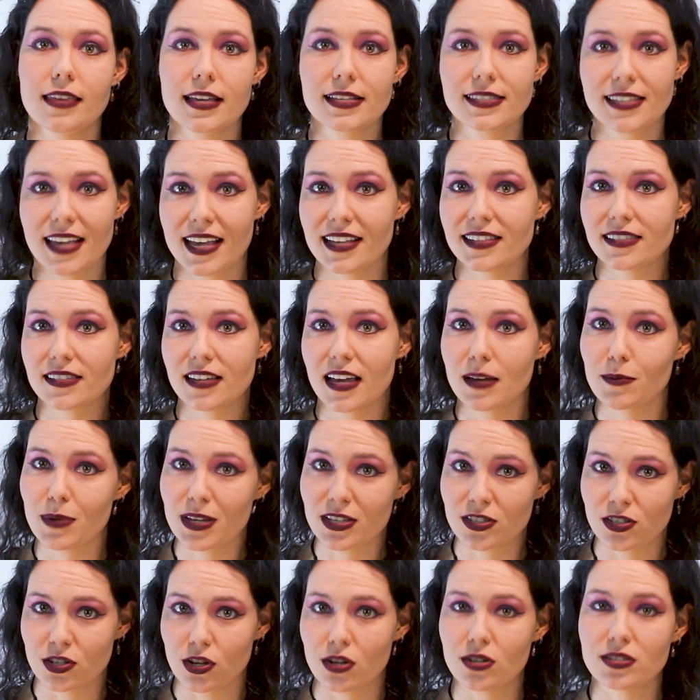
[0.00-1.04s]
This enzyme
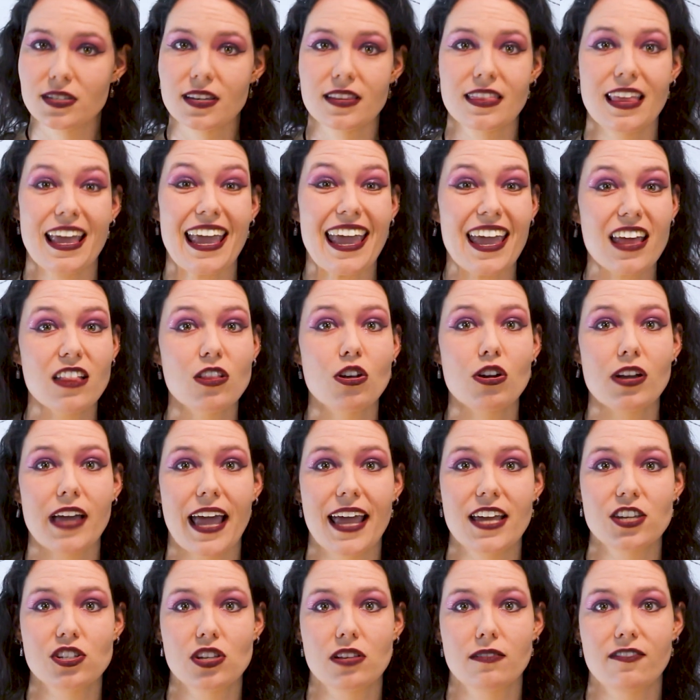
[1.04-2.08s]
is used in the
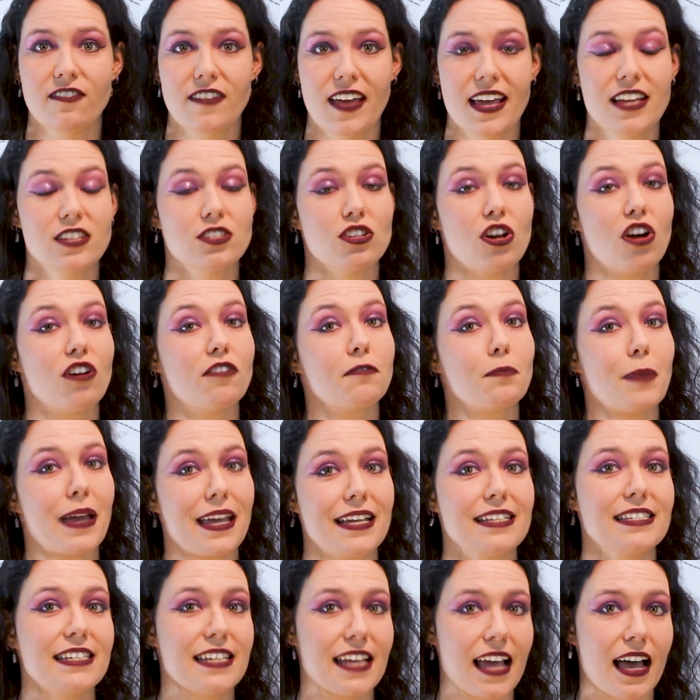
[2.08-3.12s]
elongation phase of
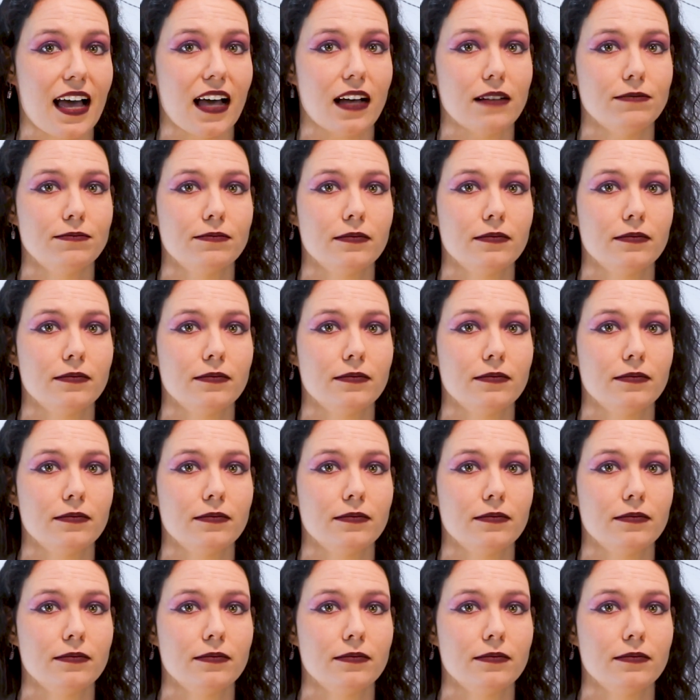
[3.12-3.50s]
PCR.